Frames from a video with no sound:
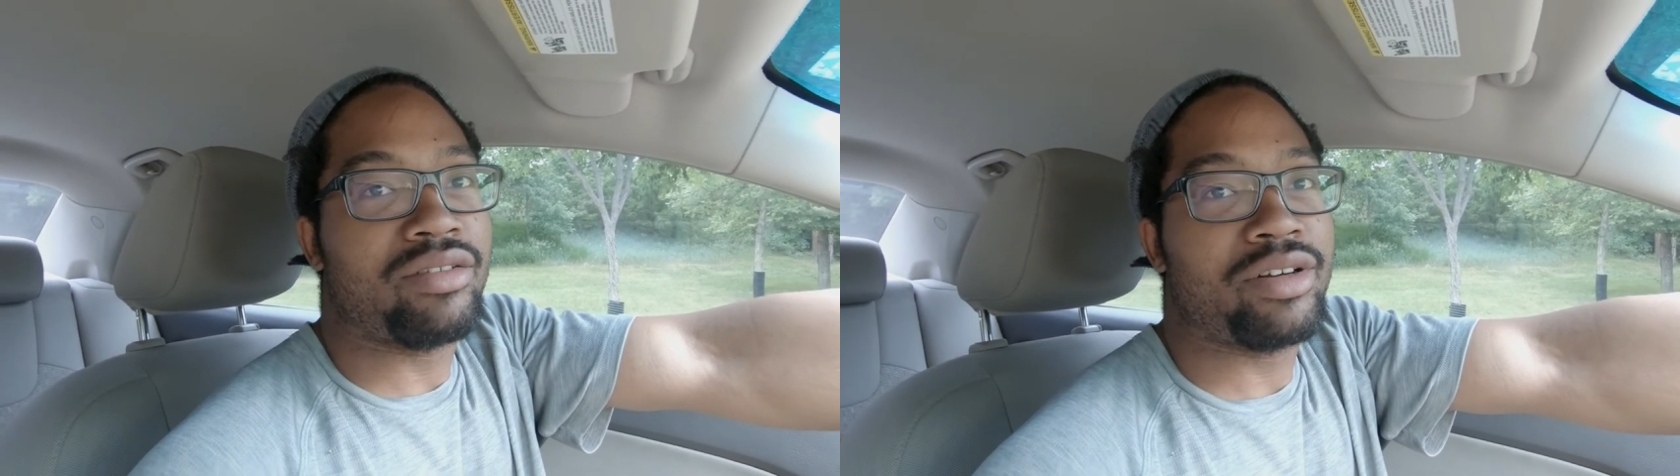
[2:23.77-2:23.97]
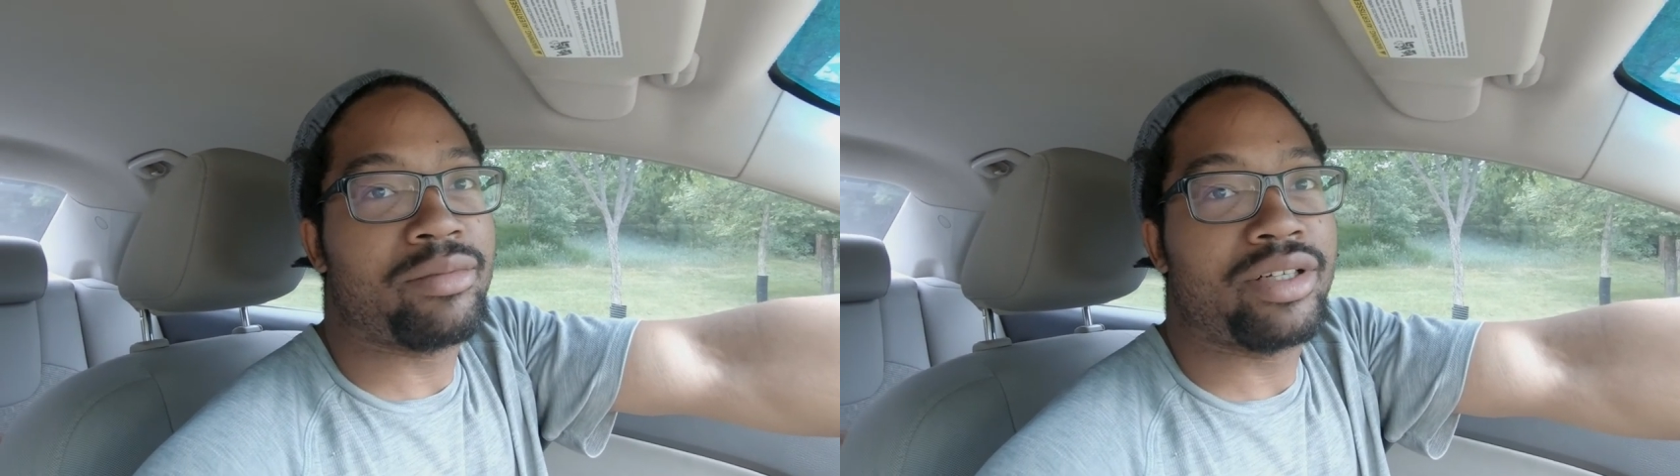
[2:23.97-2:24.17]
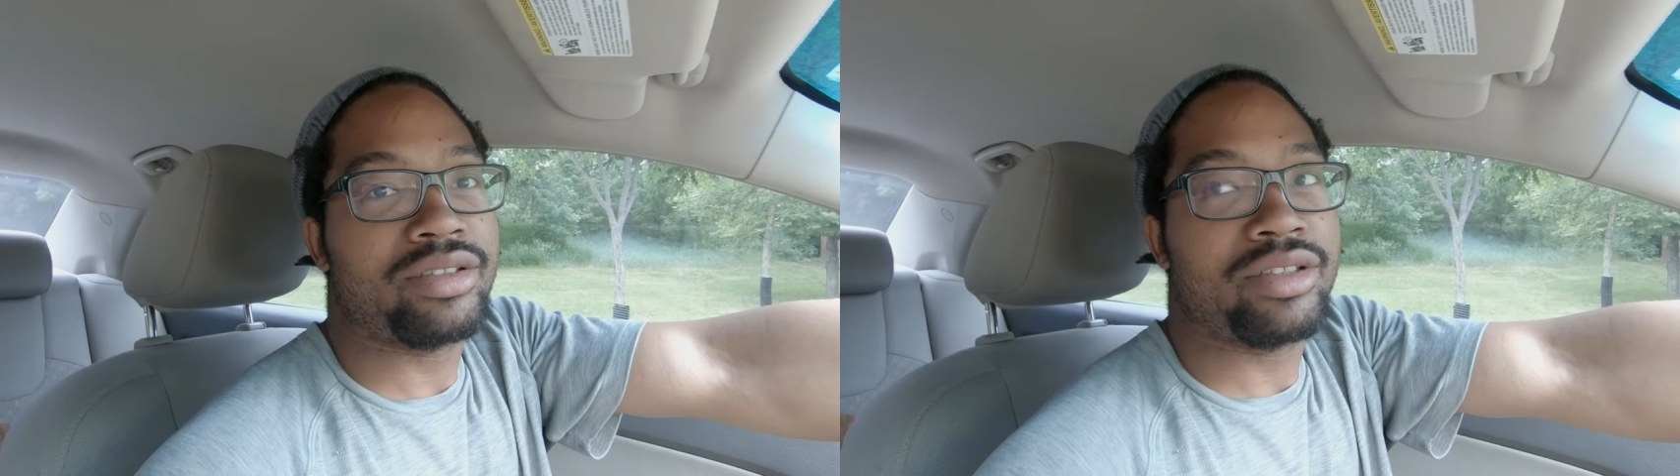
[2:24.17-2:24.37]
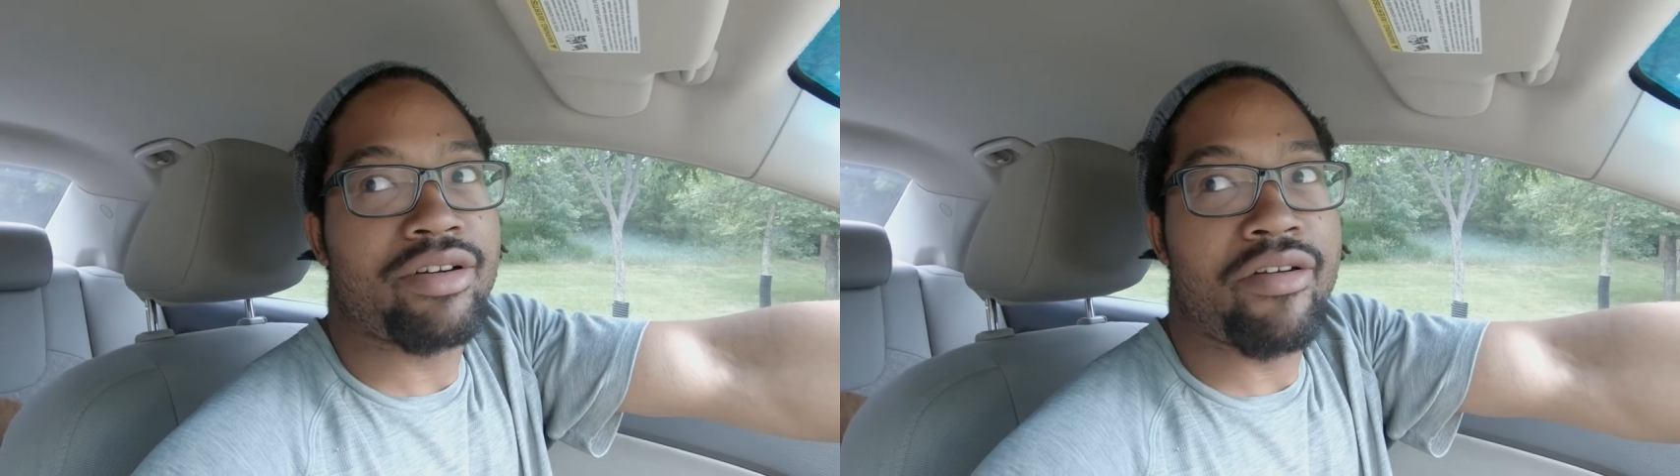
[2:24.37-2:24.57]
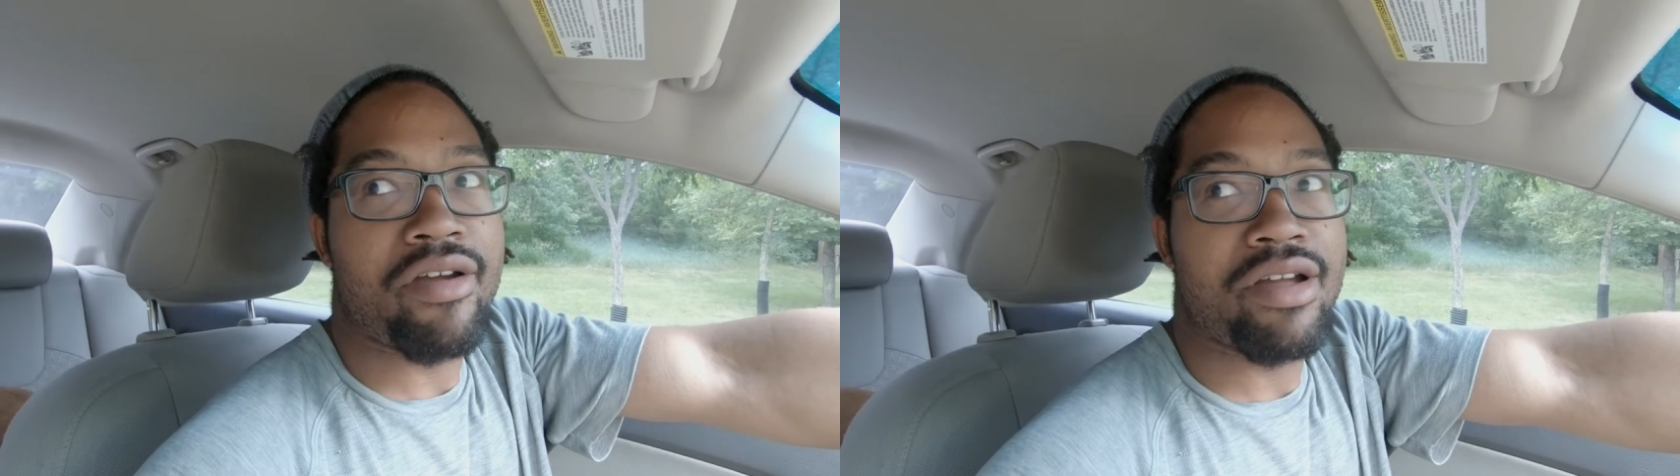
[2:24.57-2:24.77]
I'm not sure.
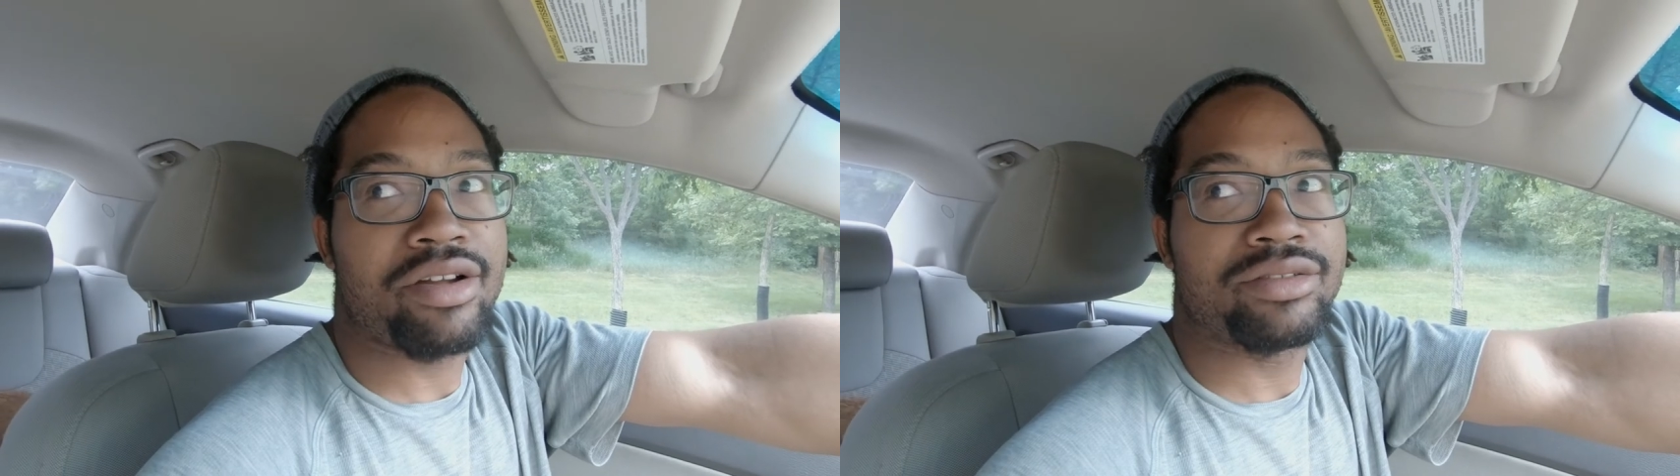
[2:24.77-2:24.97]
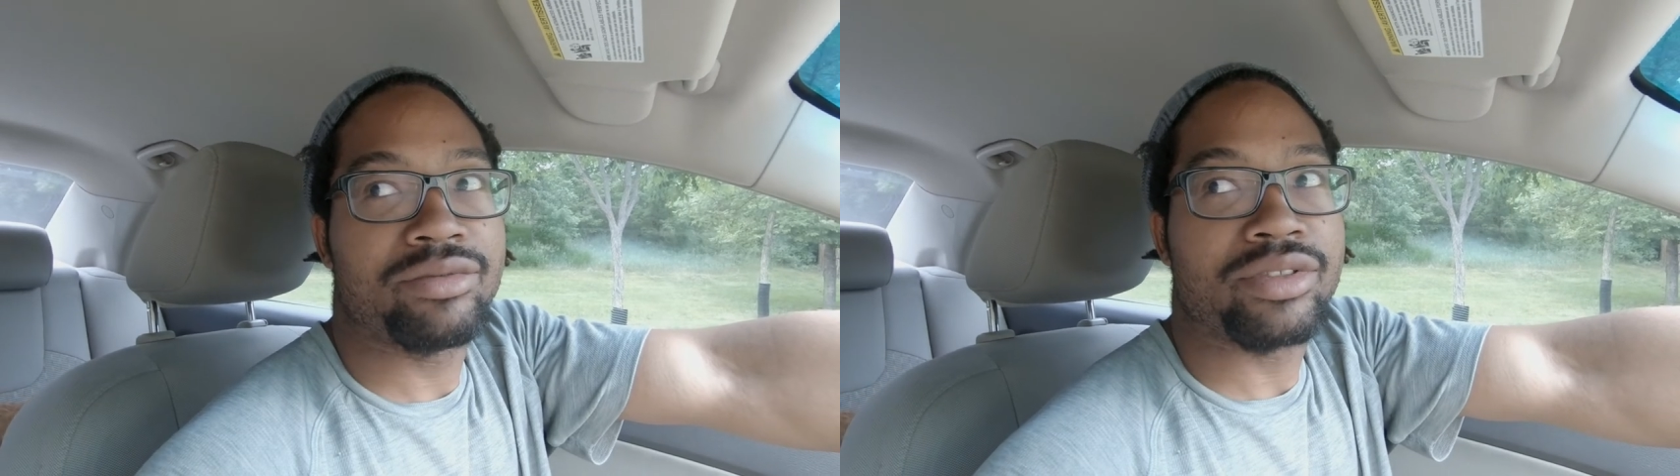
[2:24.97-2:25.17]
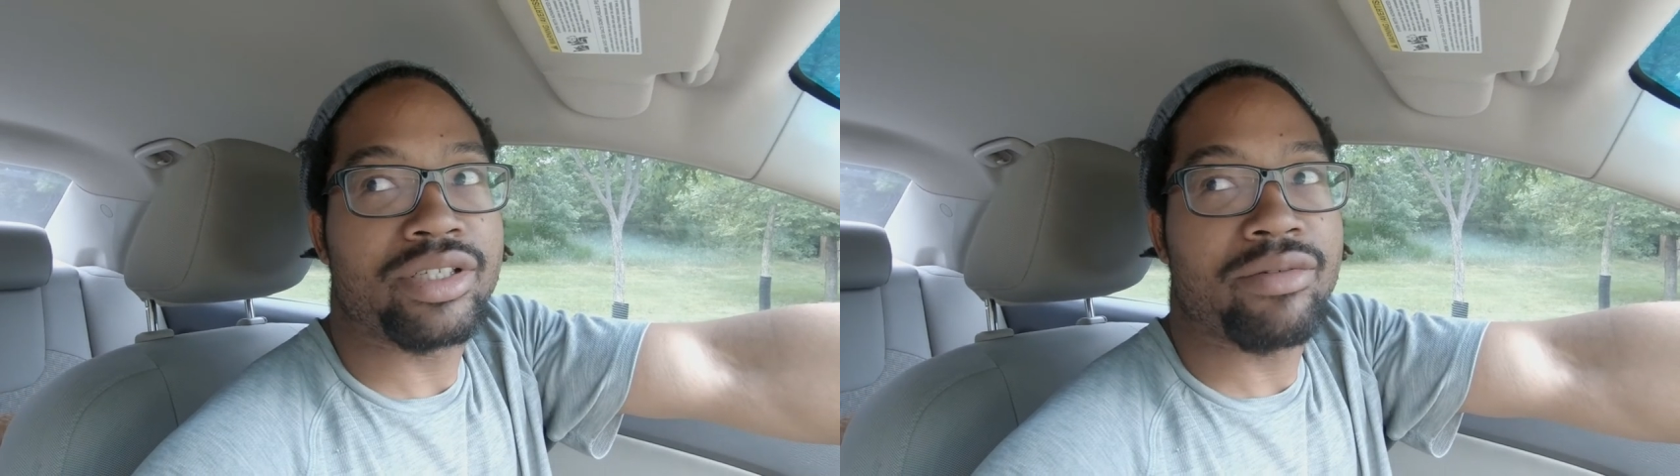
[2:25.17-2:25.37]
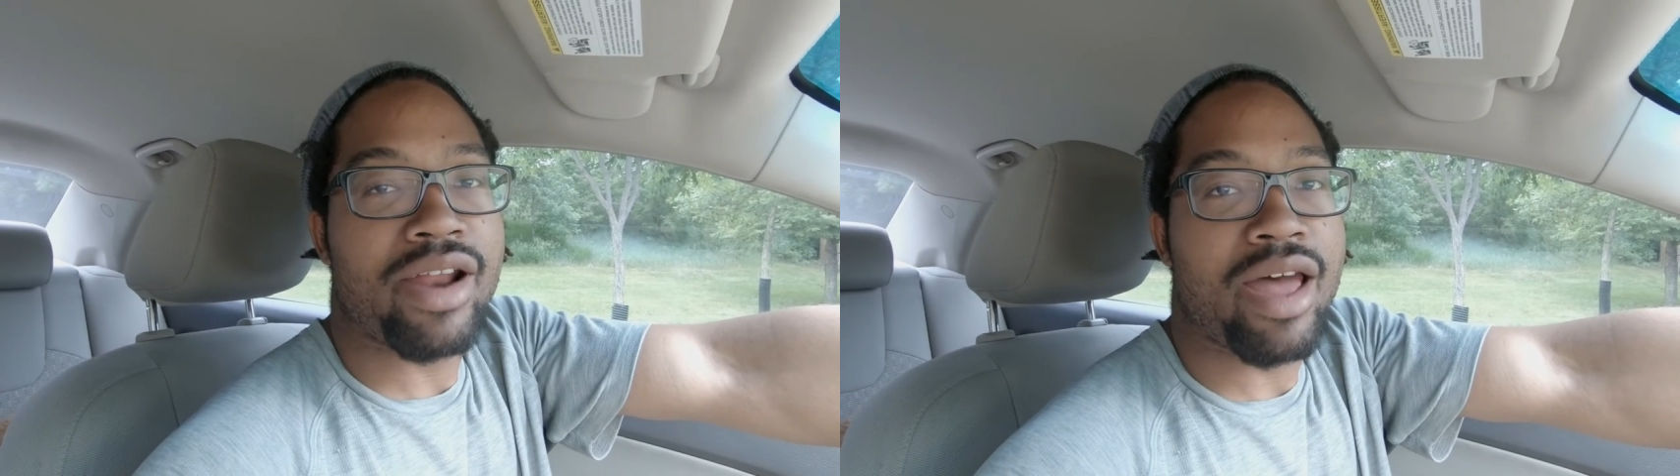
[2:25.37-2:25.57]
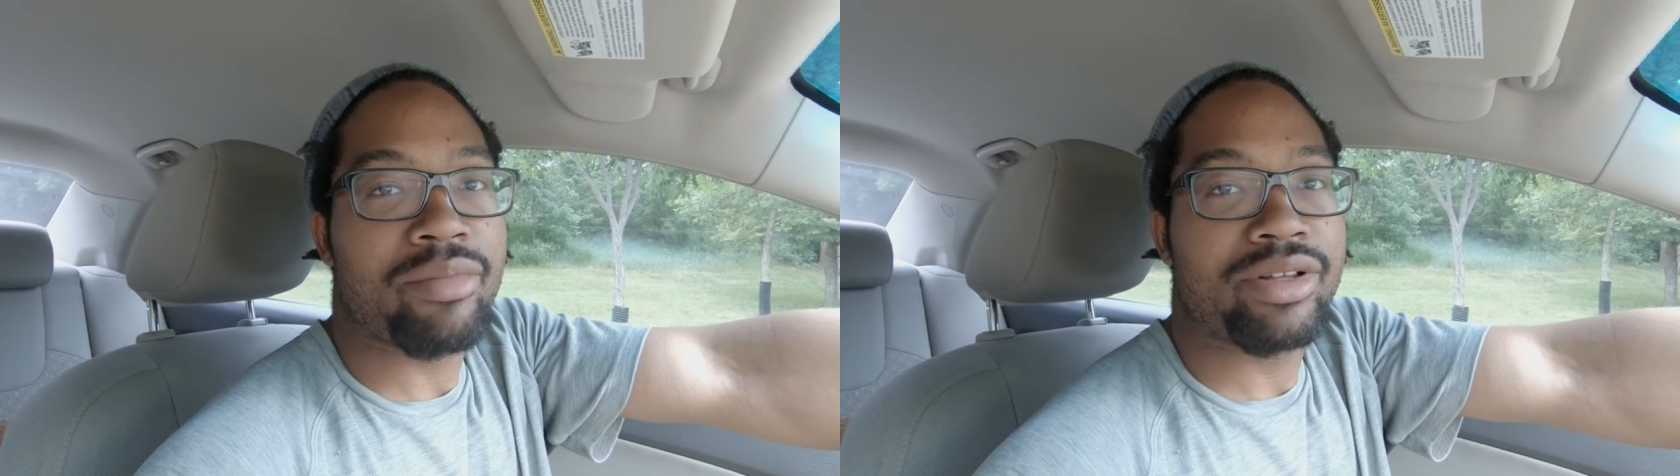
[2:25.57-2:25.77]
We'll see what
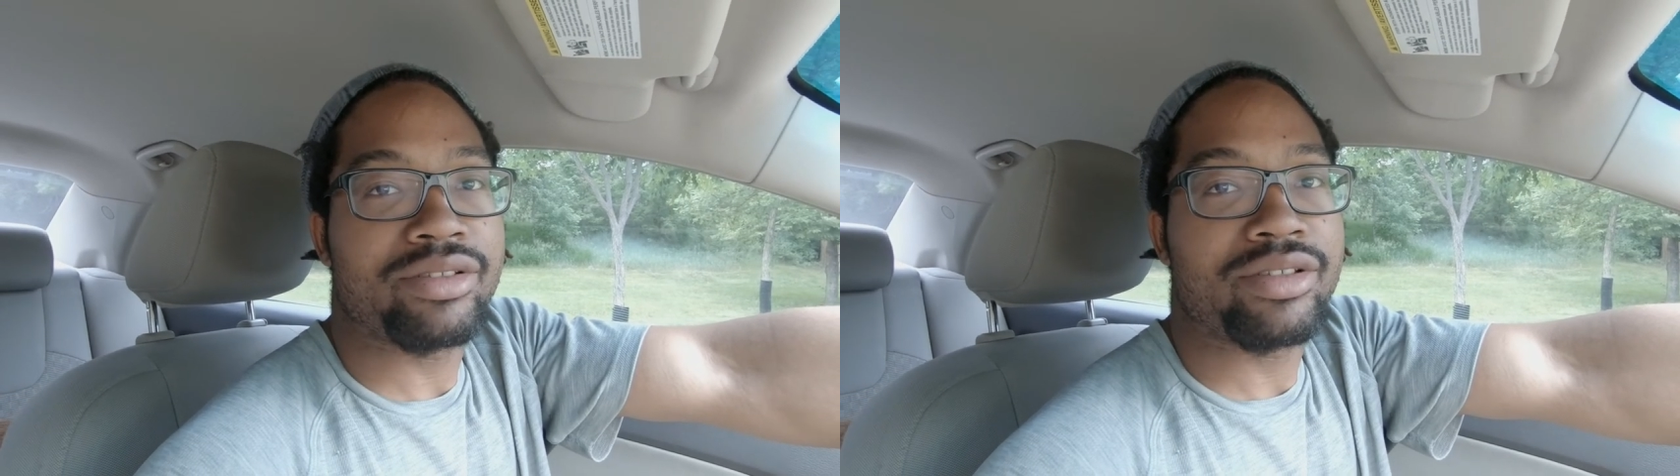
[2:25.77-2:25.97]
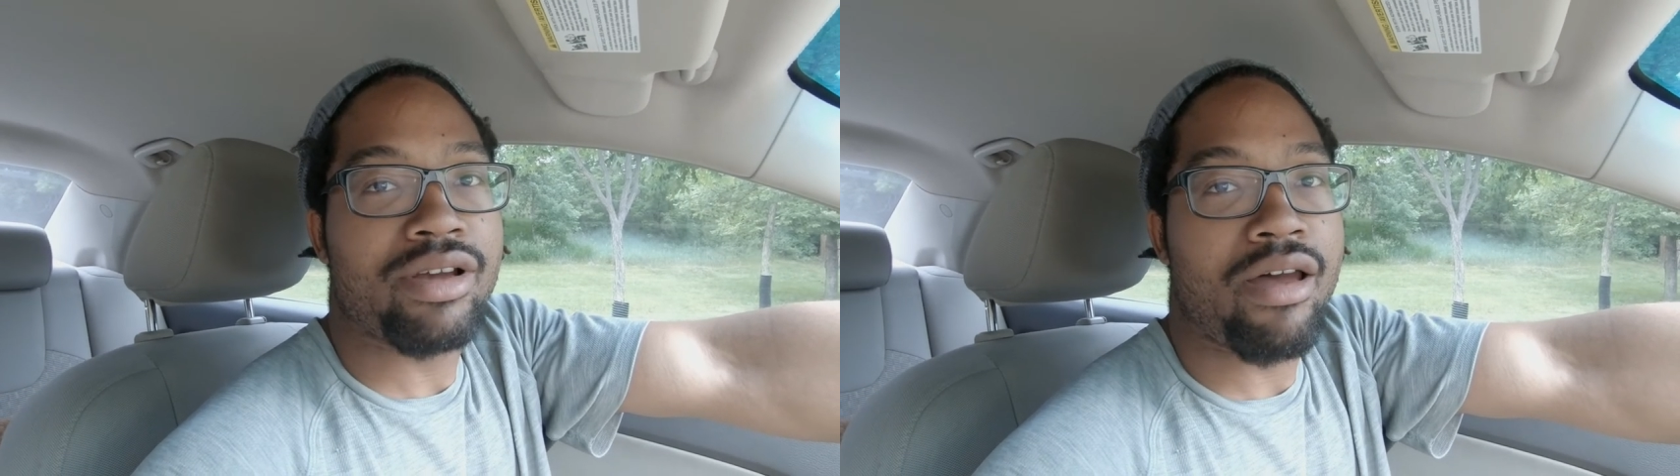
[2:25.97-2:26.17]
happens.